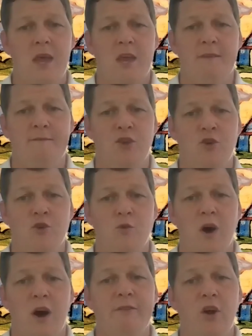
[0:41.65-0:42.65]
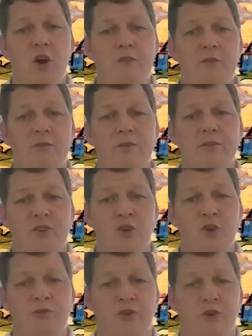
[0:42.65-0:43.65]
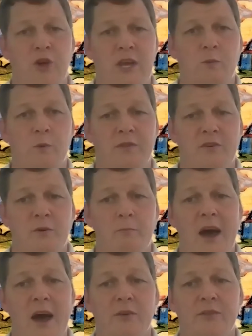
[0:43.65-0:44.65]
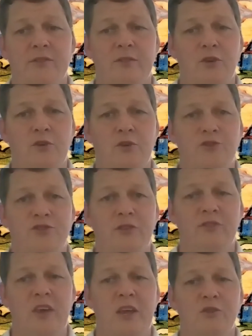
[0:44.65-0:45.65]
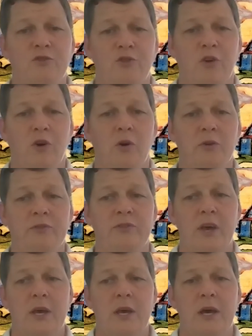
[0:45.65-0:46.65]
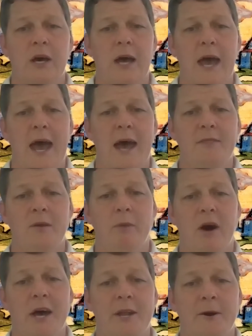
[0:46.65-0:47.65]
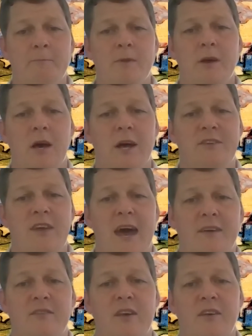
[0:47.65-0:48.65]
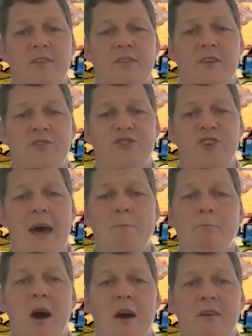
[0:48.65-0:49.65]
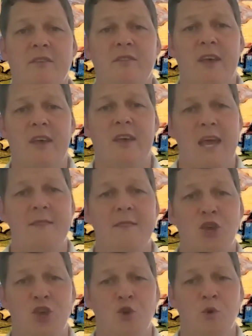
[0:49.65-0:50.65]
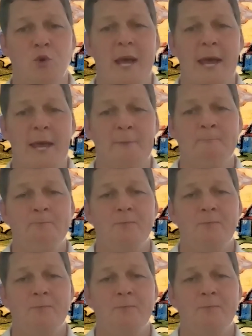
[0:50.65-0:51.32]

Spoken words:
If you hover over the Zoom screen with your mouse, you should see controls at the bottom to access the chat box and the Q&A.